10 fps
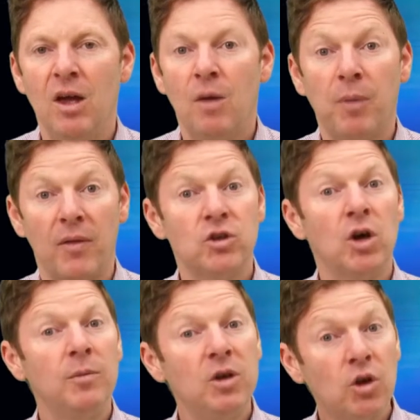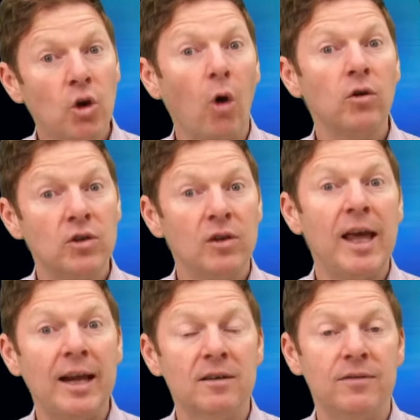By the time you got to
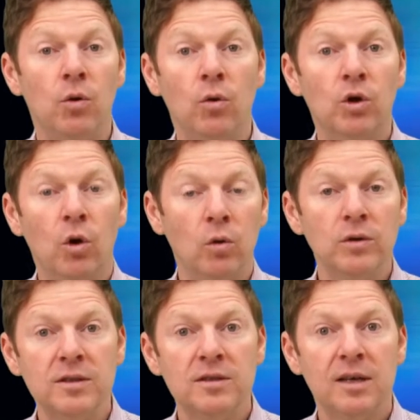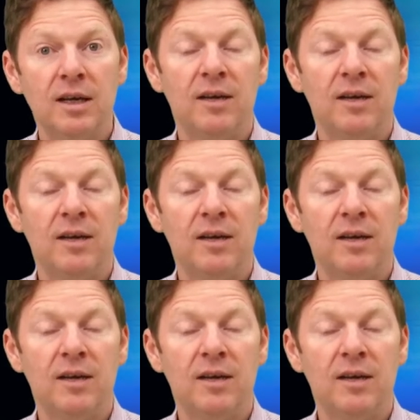the end of your course,